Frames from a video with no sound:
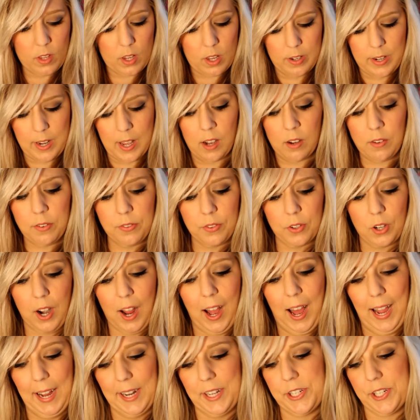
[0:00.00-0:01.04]
Now for
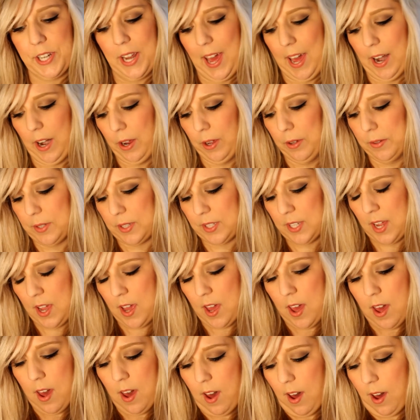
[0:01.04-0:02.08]
eyeshadows.
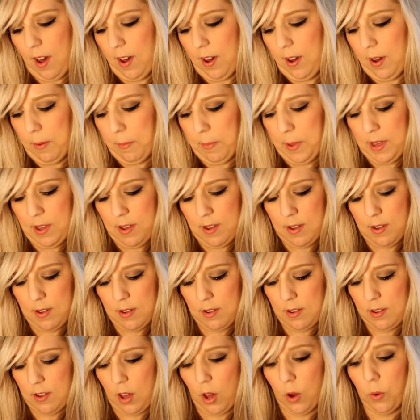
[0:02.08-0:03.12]
Oh
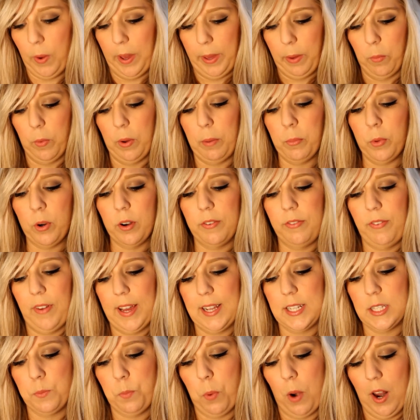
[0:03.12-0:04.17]
wait, one more
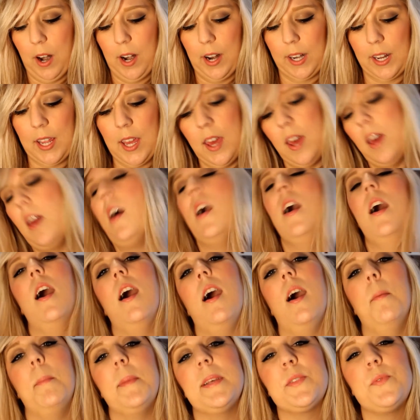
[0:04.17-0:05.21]
face product.
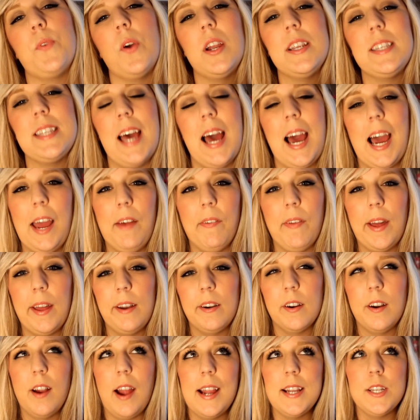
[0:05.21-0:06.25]
As far as a
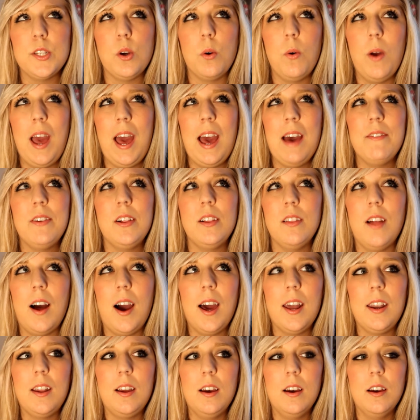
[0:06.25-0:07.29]
highlighter, I don't have a
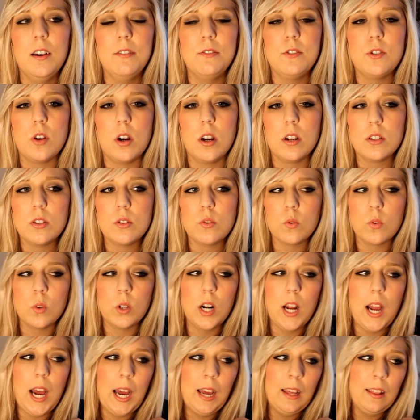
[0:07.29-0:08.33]
lot of drugstore
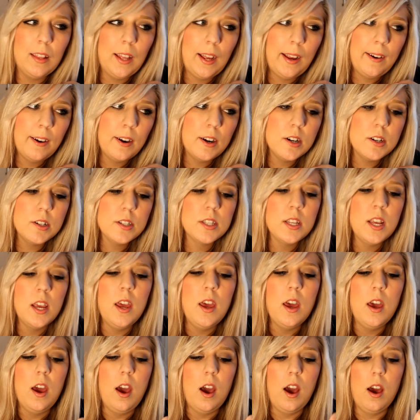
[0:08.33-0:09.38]
highlighters.
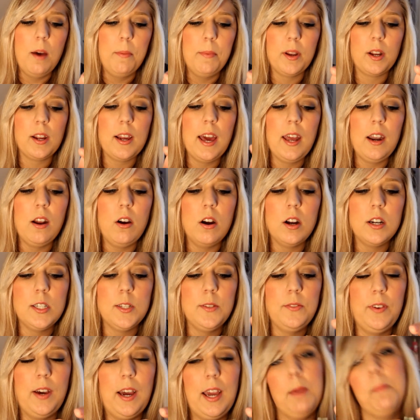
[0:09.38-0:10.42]
They're kind of hard to
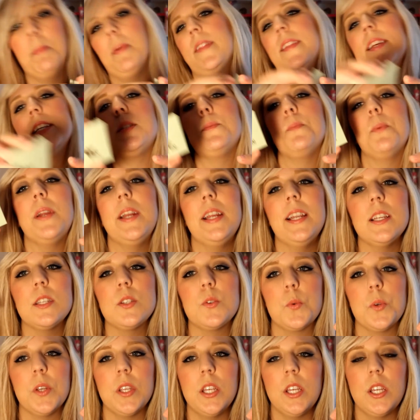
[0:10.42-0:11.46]
find, but this brand is
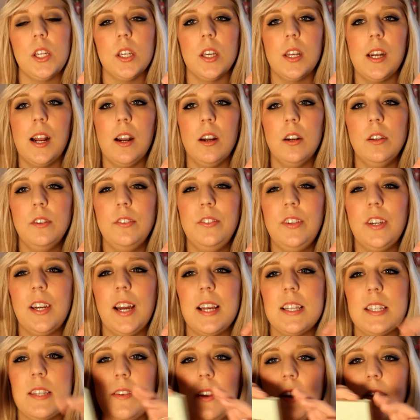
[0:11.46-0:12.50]
really good. I don't know if you
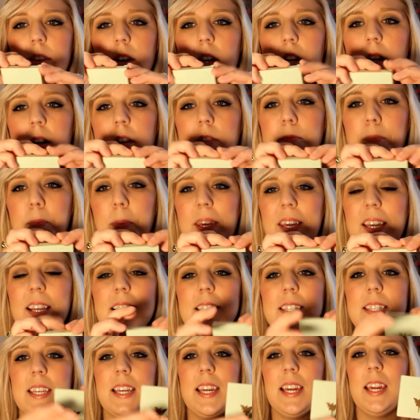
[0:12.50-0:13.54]
guys have ever heard of
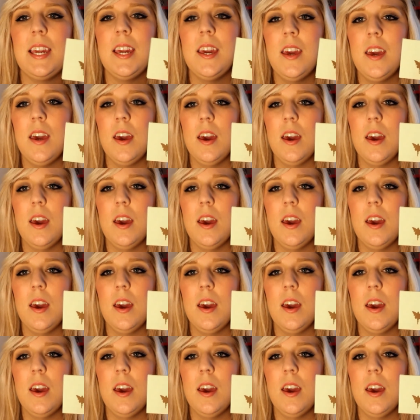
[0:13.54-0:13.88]
Pixi.